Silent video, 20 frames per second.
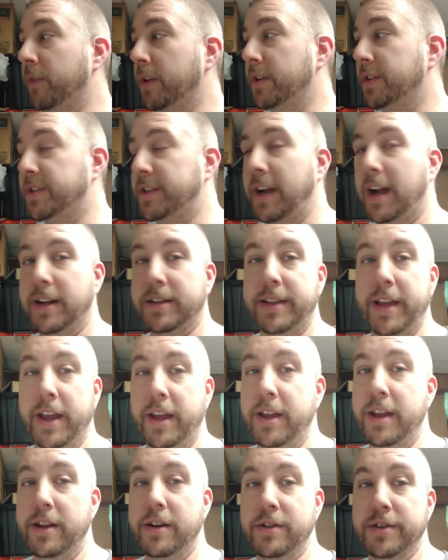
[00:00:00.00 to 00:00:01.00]
stock
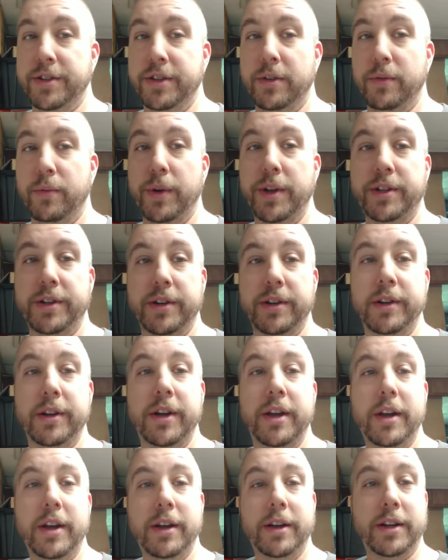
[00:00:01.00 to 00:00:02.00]
tank heaters in the winter
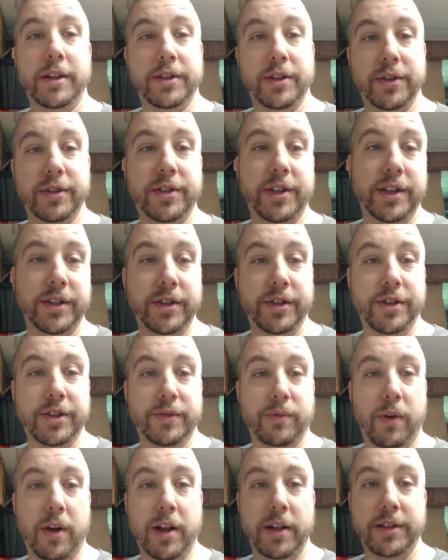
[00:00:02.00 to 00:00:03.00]
because those things will
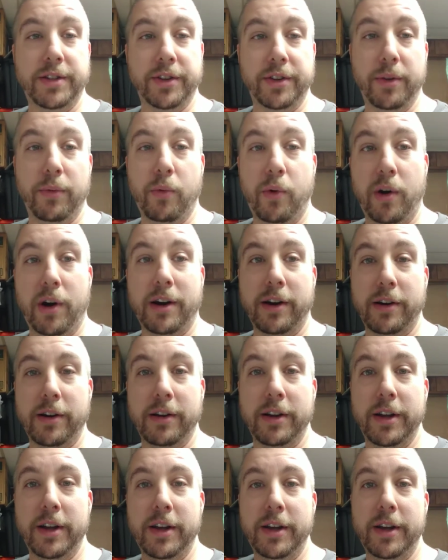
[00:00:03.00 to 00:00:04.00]
just run until the water